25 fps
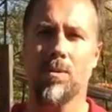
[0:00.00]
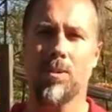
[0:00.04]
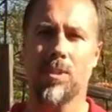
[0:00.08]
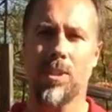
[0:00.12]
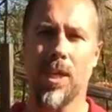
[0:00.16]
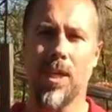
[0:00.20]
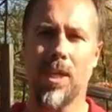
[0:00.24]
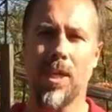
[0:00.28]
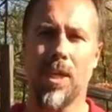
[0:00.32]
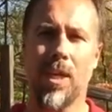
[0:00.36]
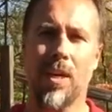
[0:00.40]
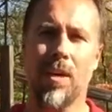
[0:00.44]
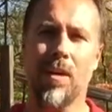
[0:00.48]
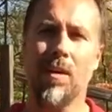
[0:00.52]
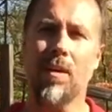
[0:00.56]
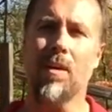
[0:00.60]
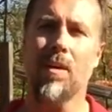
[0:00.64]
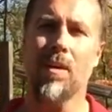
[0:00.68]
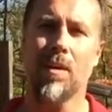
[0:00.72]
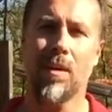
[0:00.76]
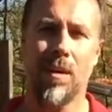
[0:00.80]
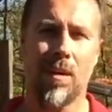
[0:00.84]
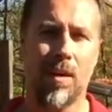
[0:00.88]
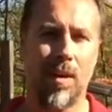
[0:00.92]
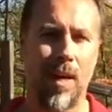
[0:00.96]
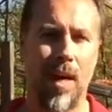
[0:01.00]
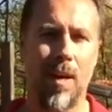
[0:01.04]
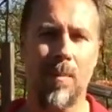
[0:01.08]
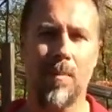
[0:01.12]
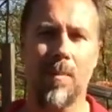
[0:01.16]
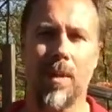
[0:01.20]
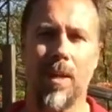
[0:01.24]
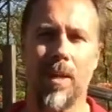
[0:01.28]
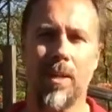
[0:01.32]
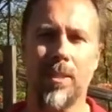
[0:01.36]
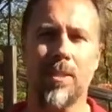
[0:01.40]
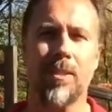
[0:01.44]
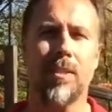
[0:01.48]
Take care, God
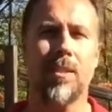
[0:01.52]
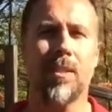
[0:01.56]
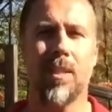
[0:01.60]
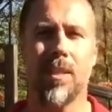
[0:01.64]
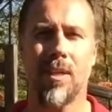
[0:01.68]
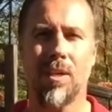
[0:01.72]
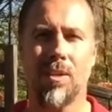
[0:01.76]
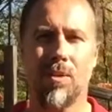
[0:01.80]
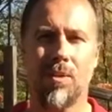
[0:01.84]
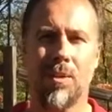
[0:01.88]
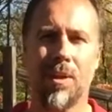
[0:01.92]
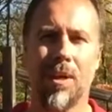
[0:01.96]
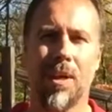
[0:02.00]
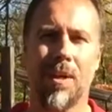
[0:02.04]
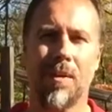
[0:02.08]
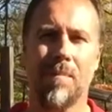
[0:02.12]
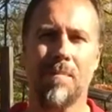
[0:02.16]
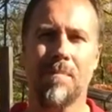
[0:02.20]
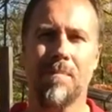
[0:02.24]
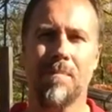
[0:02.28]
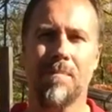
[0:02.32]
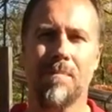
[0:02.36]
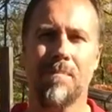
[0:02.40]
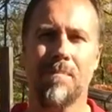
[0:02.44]
bless, and go get them.